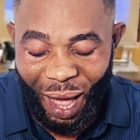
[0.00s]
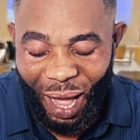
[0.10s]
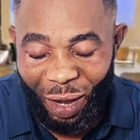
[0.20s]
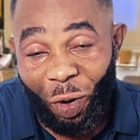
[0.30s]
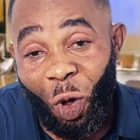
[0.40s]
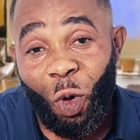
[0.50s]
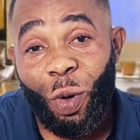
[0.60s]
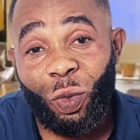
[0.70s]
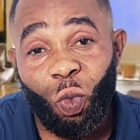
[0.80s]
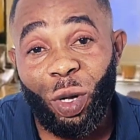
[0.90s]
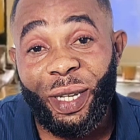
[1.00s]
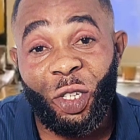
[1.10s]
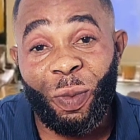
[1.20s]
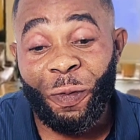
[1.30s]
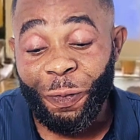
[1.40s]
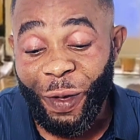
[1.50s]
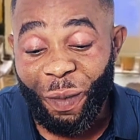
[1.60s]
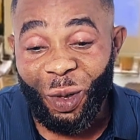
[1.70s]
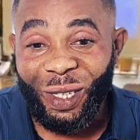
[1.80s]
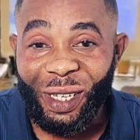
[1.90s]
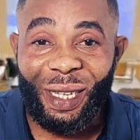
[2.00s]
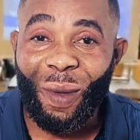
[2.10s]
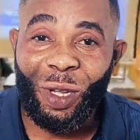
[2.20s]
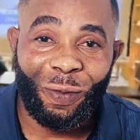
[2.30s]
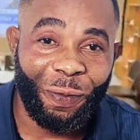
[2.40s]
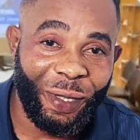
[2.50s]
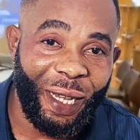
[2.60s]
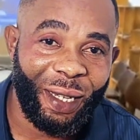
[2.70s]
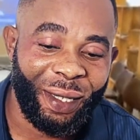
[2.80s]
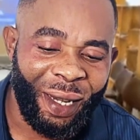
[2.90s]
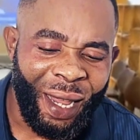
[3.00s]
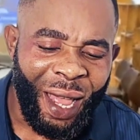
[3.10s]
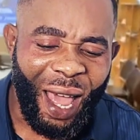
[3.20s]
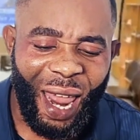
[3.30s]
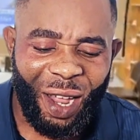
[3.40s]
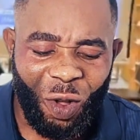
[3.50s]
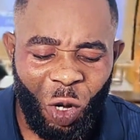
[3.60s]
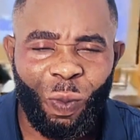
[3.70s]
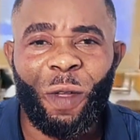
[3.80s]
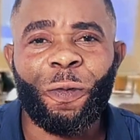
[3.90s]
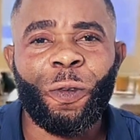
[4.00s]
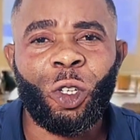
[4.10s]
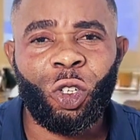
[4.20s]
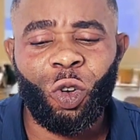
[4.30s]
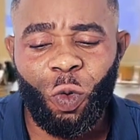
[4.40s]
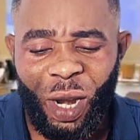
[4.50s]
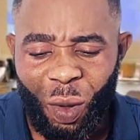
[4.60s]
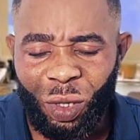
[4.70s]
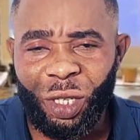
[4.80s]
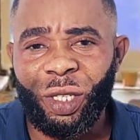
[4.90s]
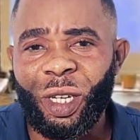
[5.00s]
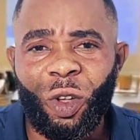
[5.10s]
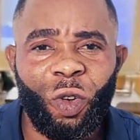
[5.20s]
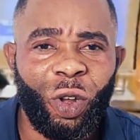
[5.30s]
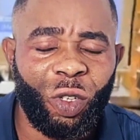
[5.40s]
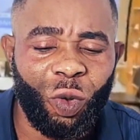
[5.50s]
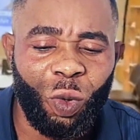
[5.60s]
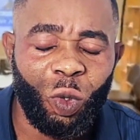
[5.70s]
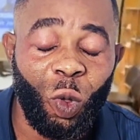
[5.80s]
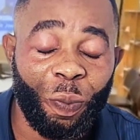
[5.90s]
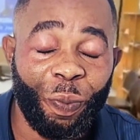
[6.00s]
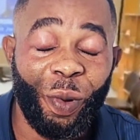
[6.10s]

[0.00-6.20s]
I had always wanted to be famous since I was 15, and I got my first role when I was in secondary school to